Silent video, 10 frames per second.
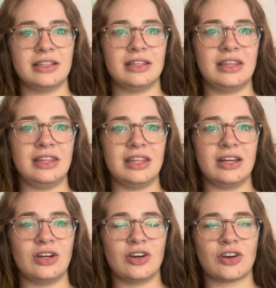
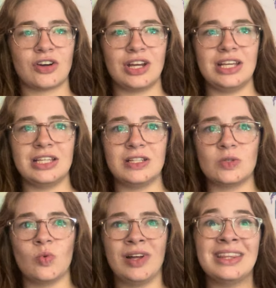there is
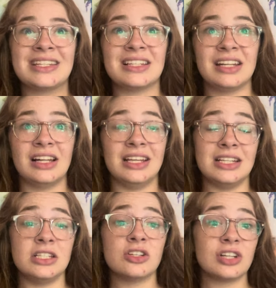one that's a little
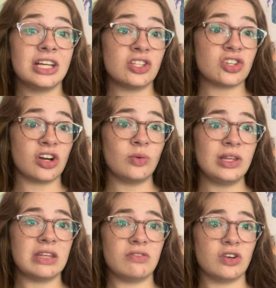easier to get started
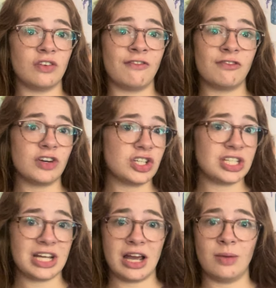with if you're
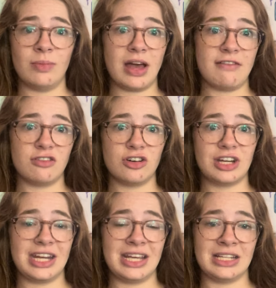first time ever
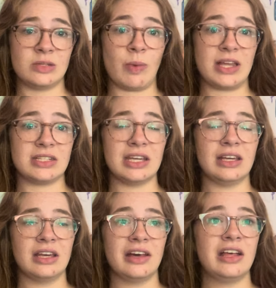getting into painting.
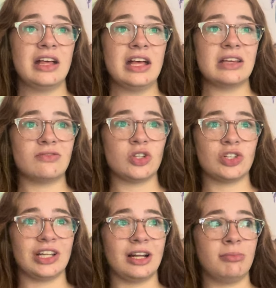If you're
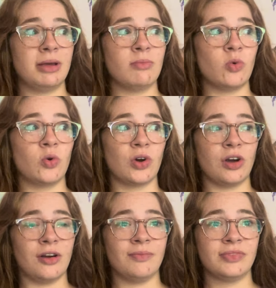a little bit
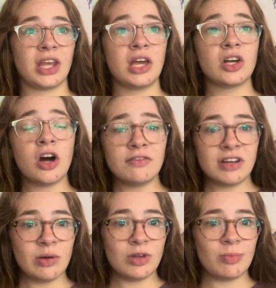more
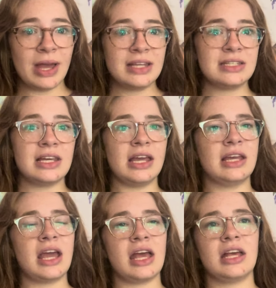confident with
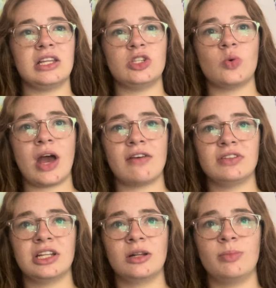painting and you have a
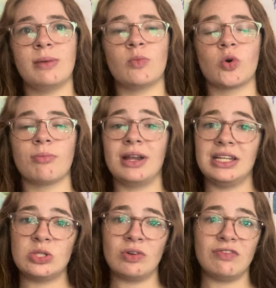little bit more
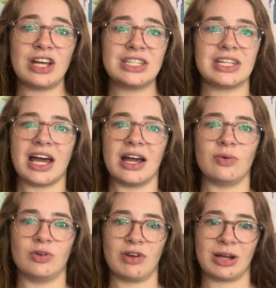money to invest, I
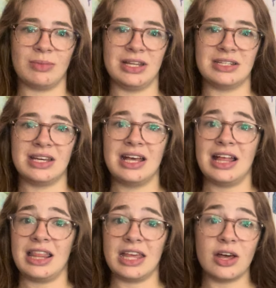would recommend
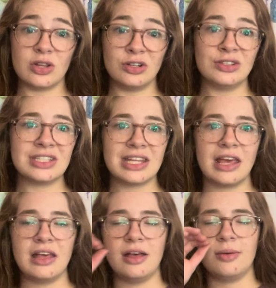the others.
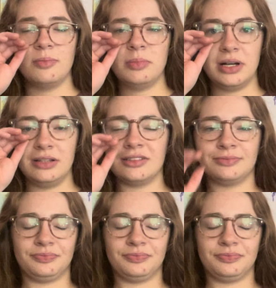But